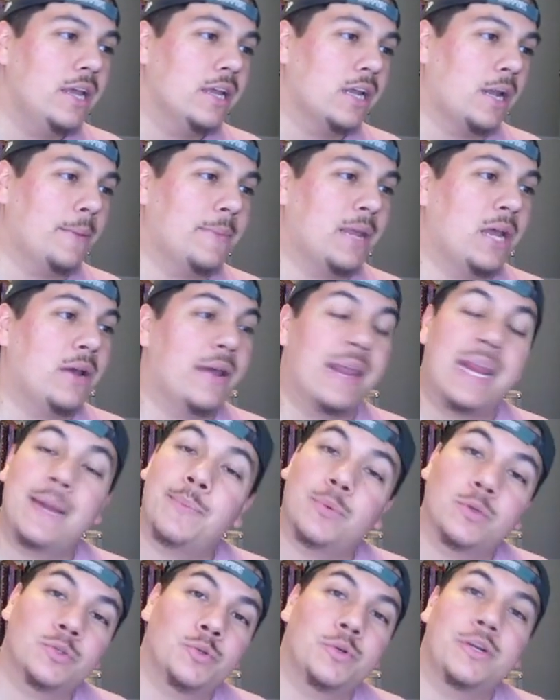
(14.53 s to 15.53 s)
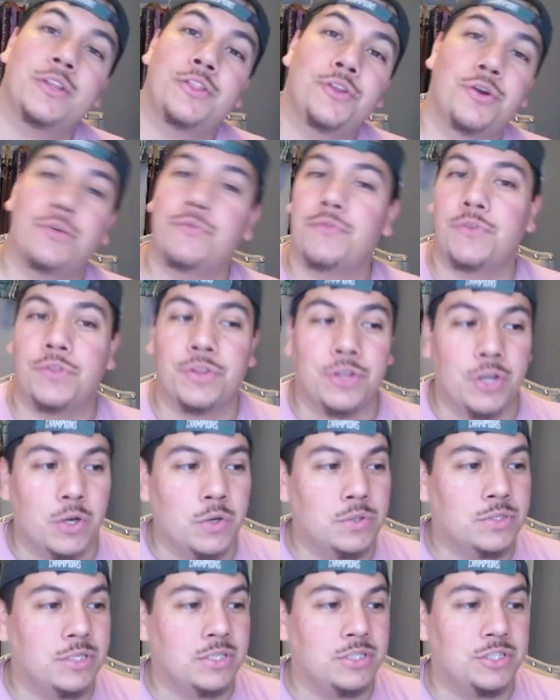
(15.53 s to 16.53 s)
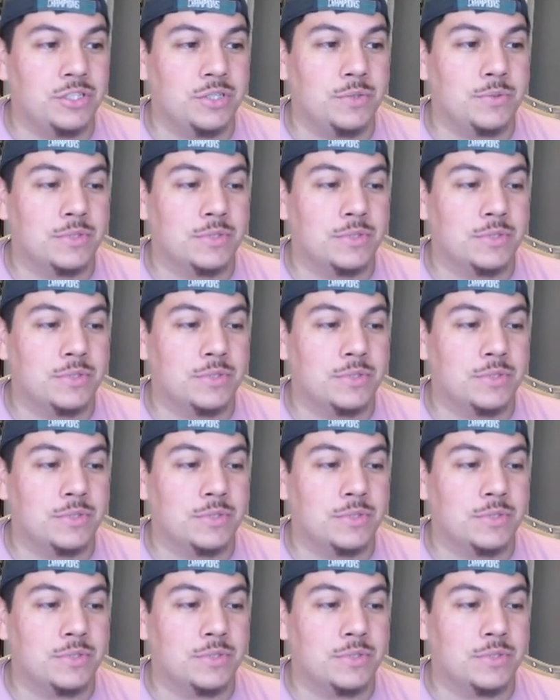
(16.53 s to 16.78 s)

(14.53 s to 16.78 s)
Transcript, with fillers: coming out April 23rd for the OCG,